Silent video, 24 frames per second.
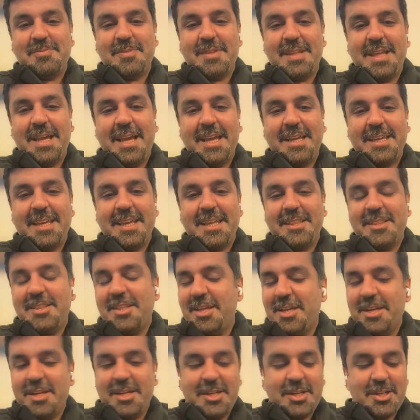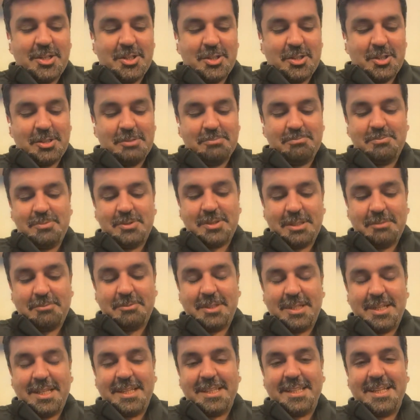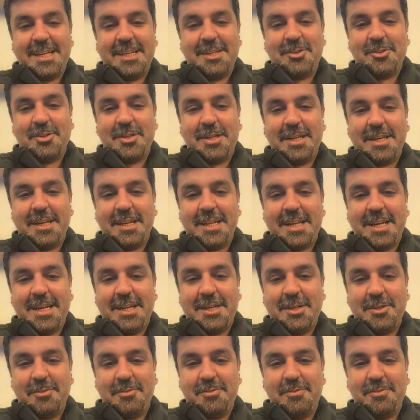hanging there or something like that, in kind of